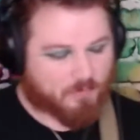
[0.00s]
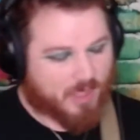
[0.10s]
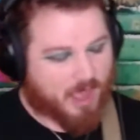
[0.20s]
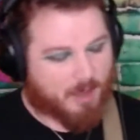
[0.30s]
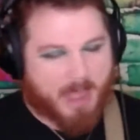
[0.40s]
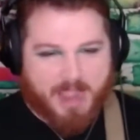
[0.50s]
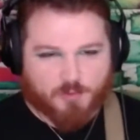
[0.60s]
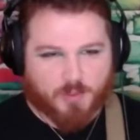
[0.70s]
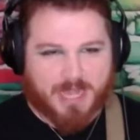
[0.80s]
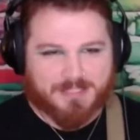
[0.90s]
I just
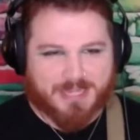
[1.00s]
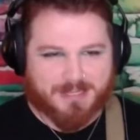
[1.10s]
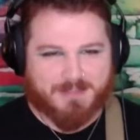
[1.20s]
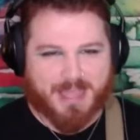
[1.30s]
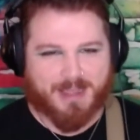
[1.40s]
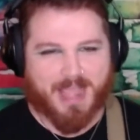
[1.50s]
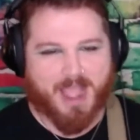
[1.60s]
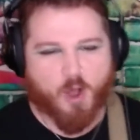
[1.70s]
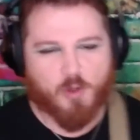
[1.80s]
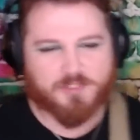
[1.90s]
realized I did that
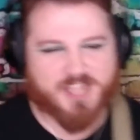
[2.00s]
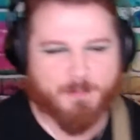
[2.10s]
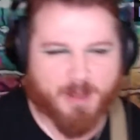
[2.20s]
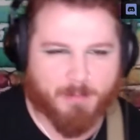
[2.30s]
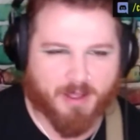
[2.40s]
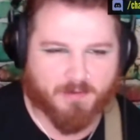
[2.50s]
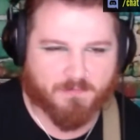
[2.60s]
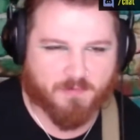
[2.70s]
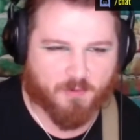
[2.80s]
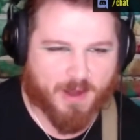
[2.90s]
a whole step above
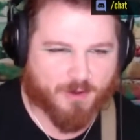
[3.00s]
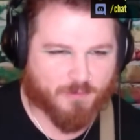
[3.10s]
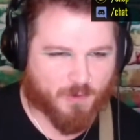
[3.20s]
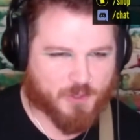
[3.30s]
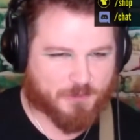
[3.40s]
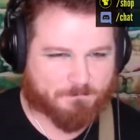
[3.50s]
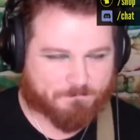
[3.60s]
the record version,